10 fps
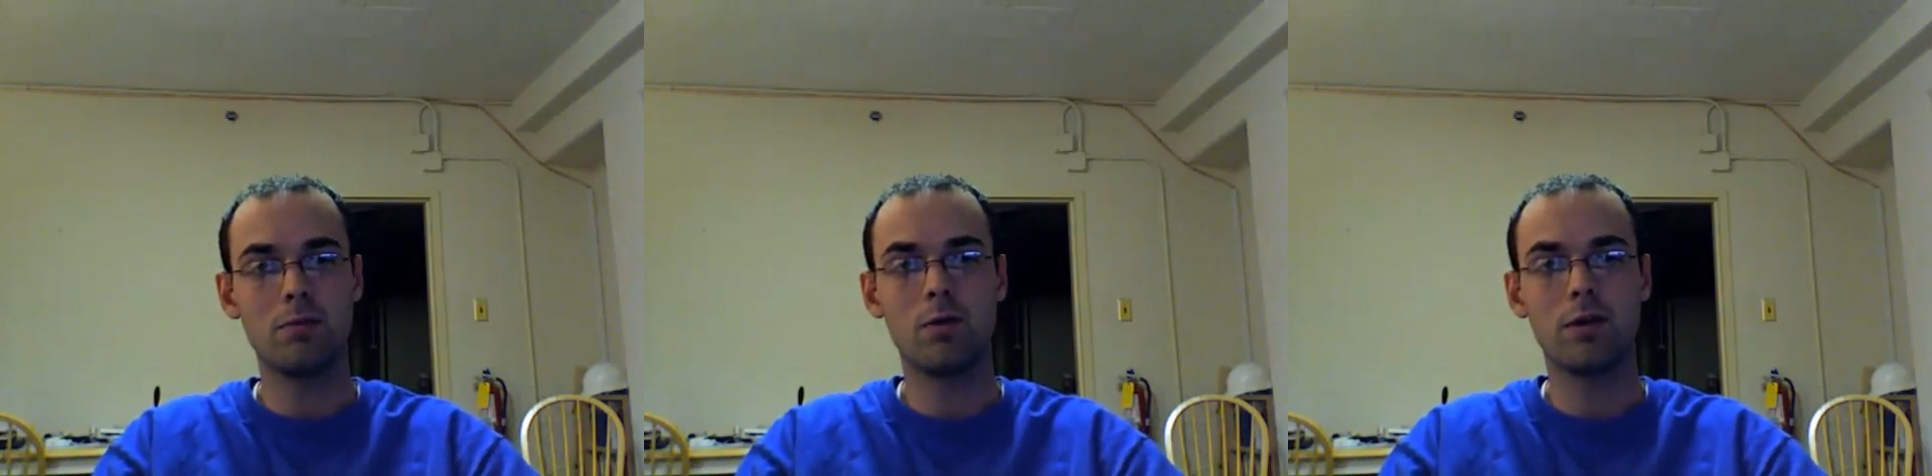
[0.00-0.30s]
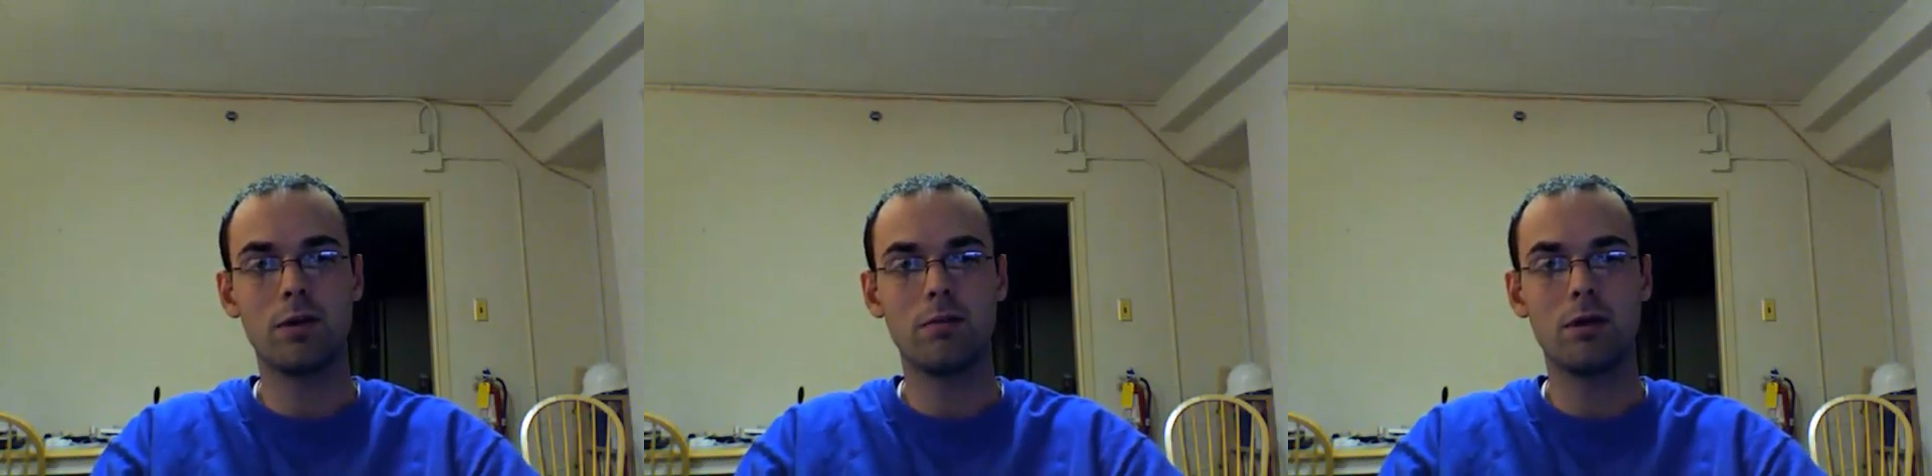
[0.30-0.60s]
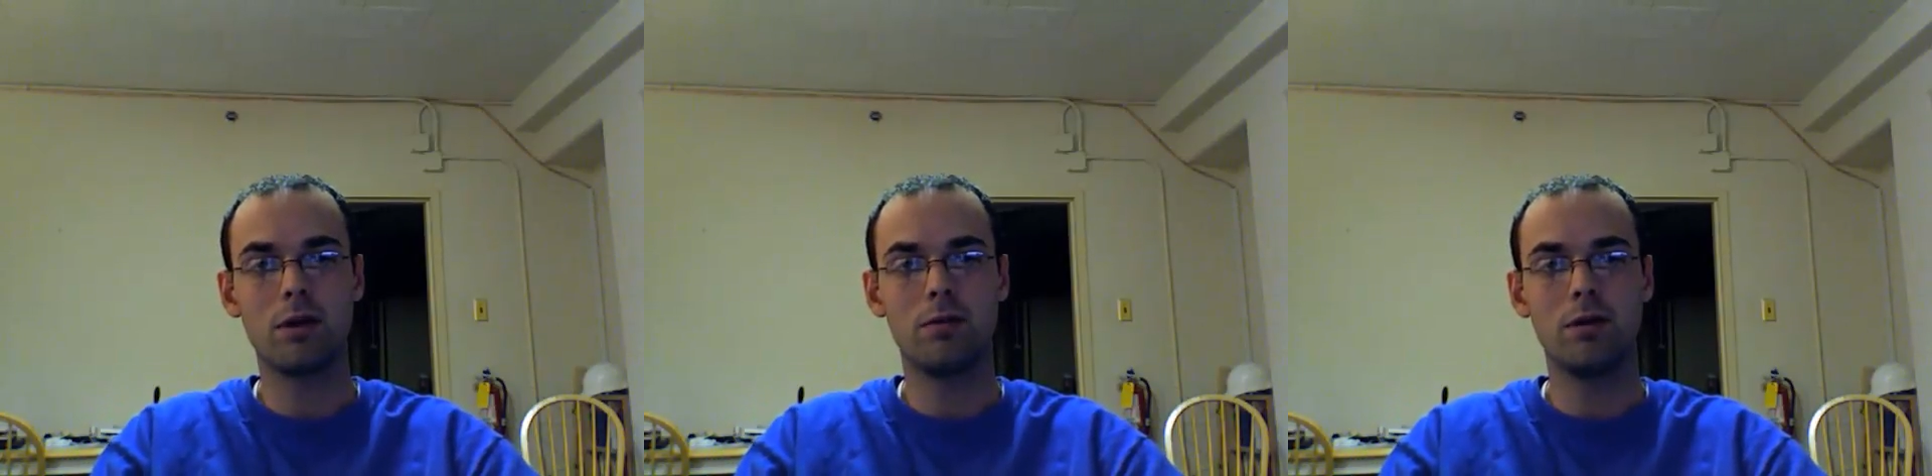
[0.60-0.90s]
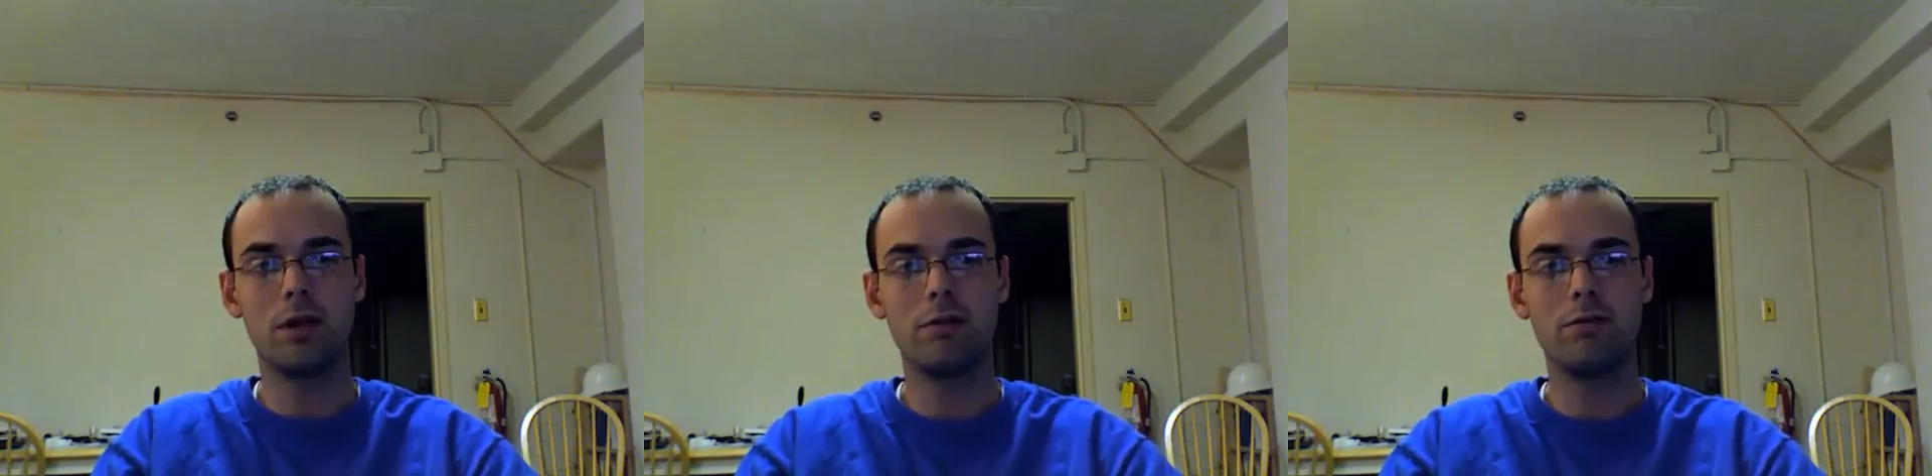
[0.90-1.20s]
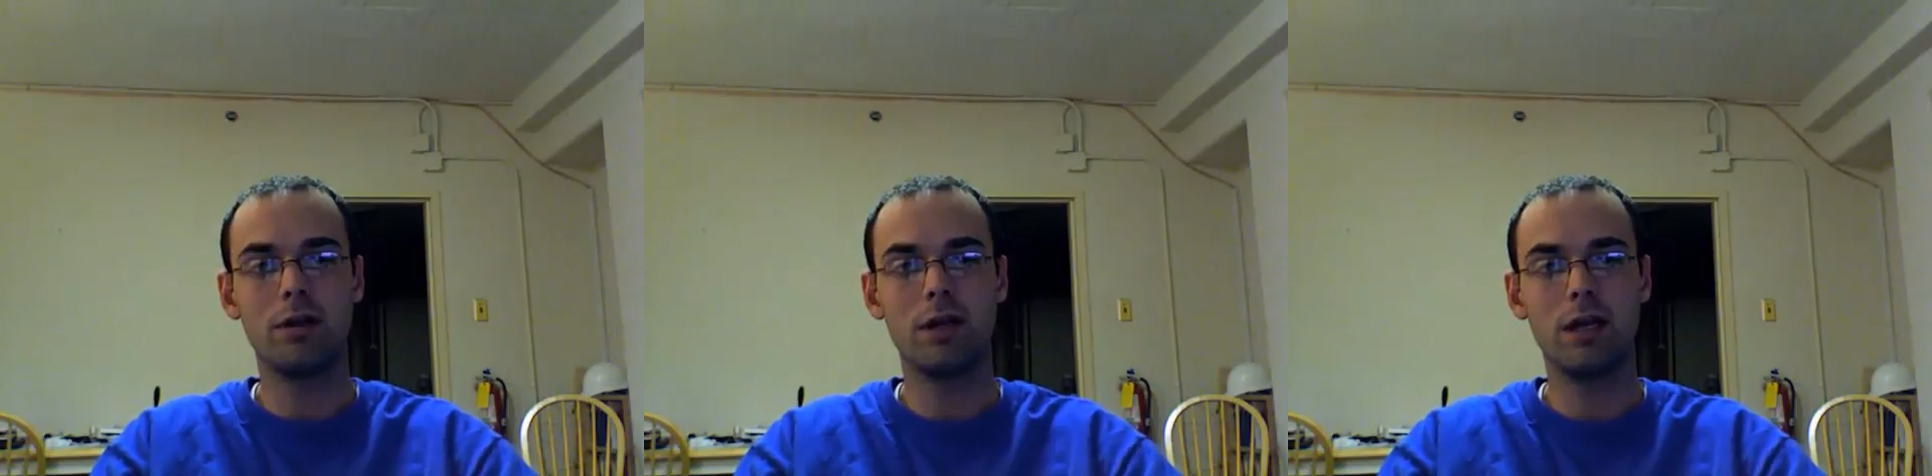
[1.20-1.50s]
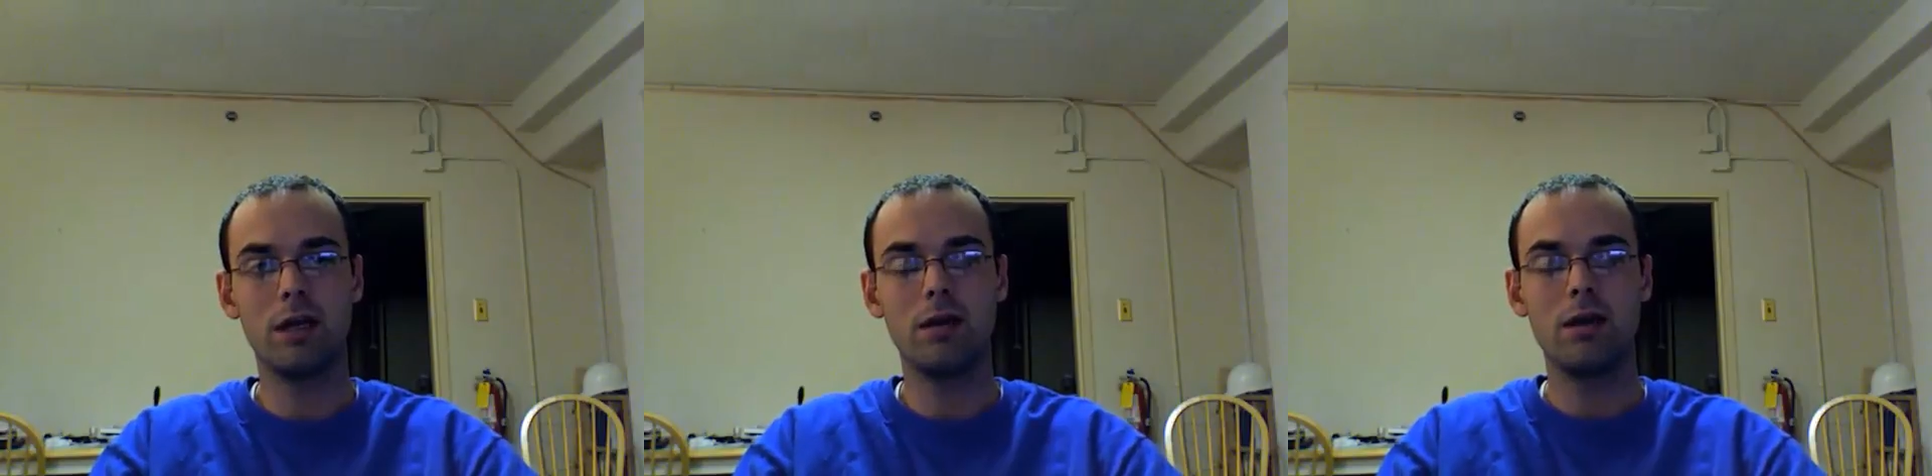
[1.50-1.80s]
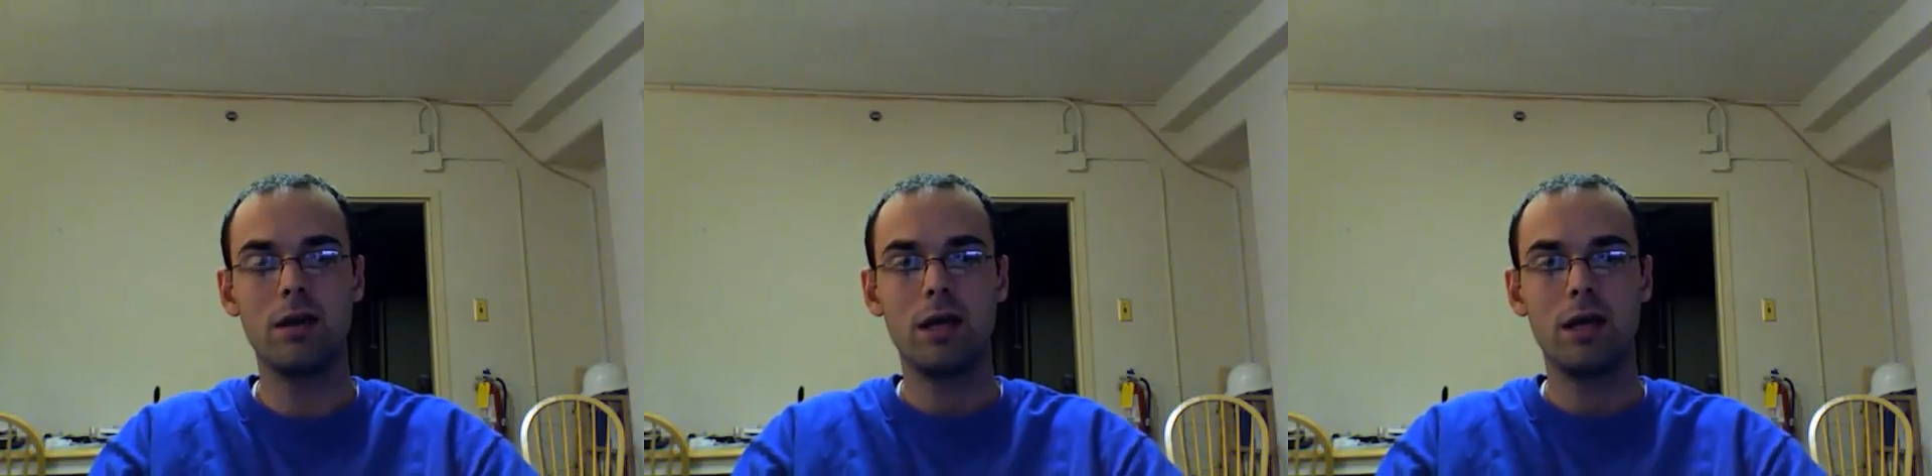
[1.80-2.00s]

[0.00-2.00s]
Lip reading: more than minimal effort in.